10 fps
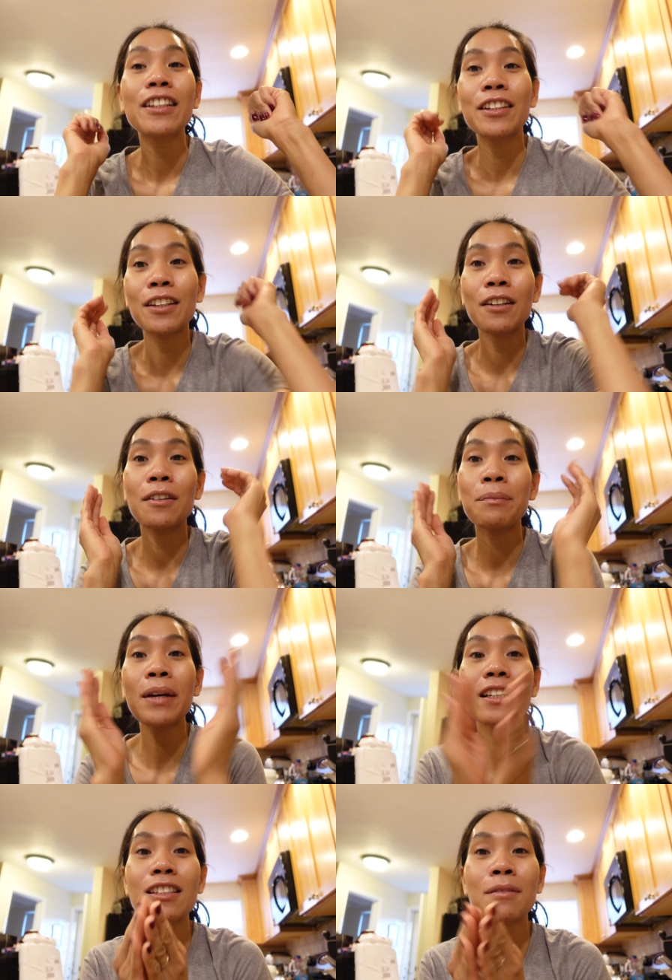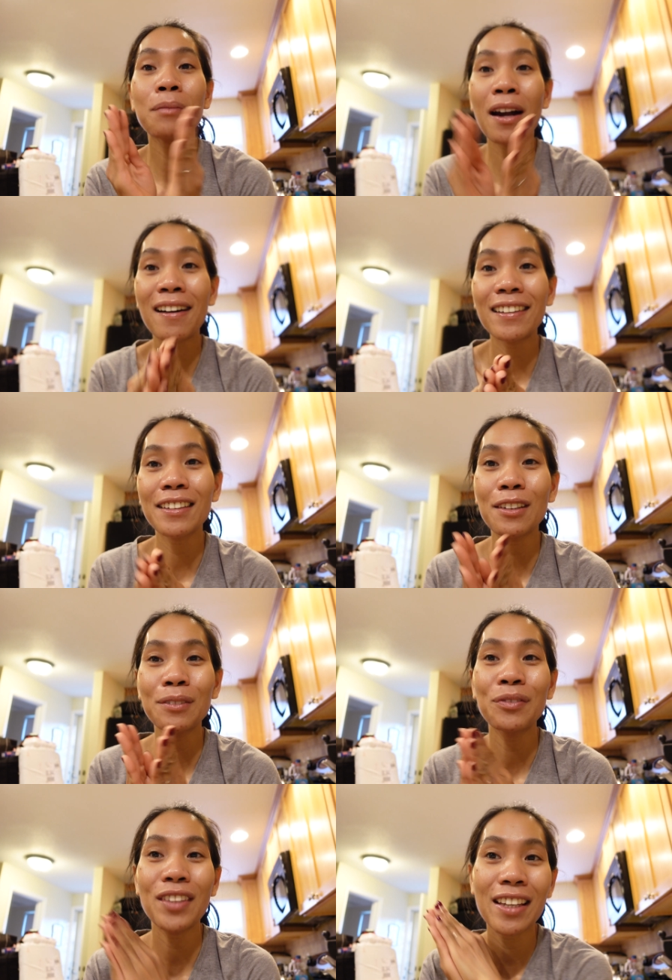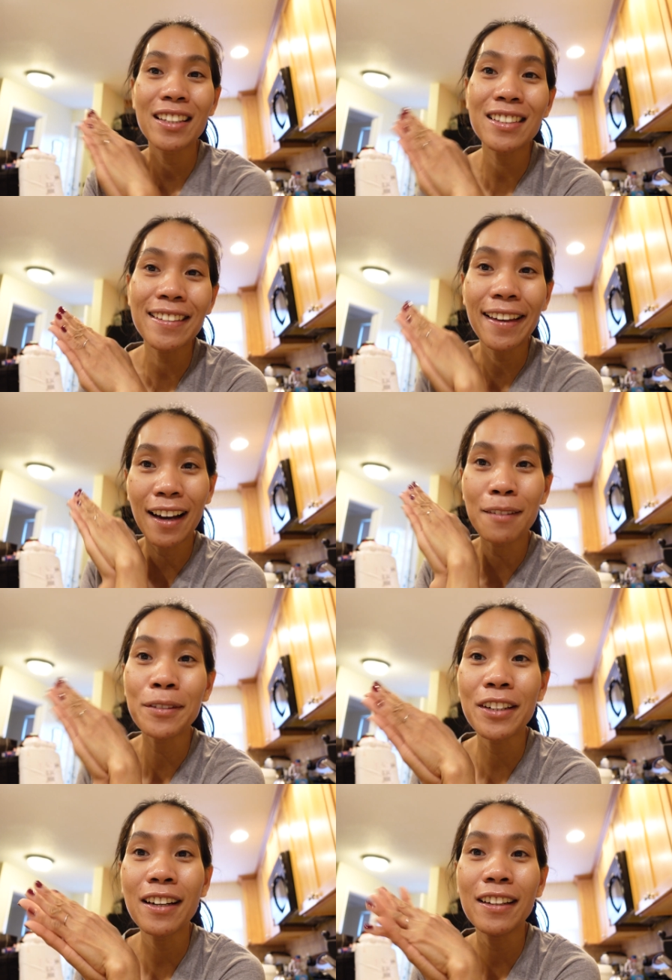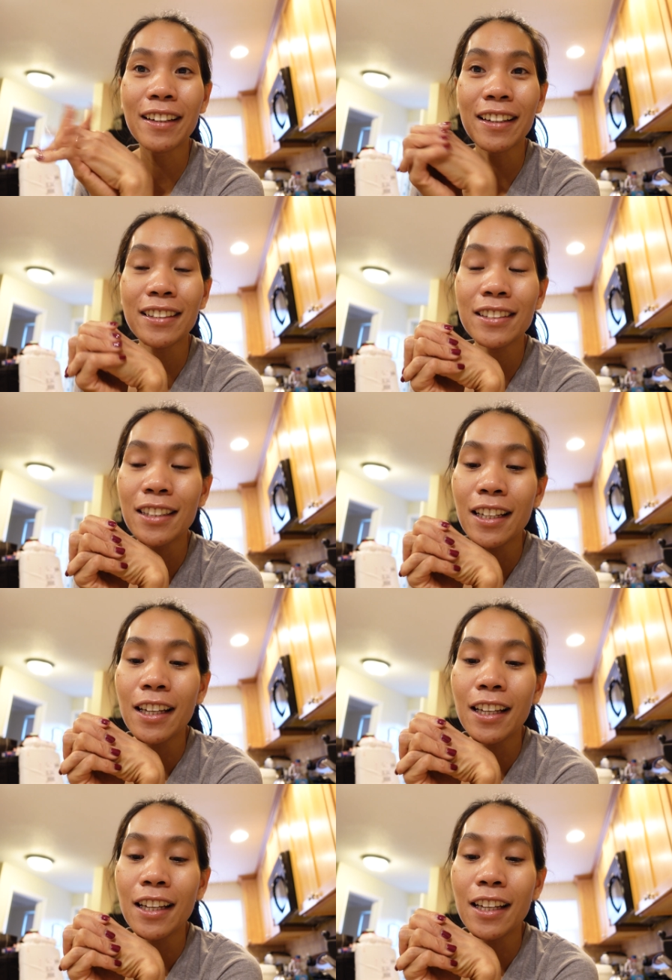the best part of this camera is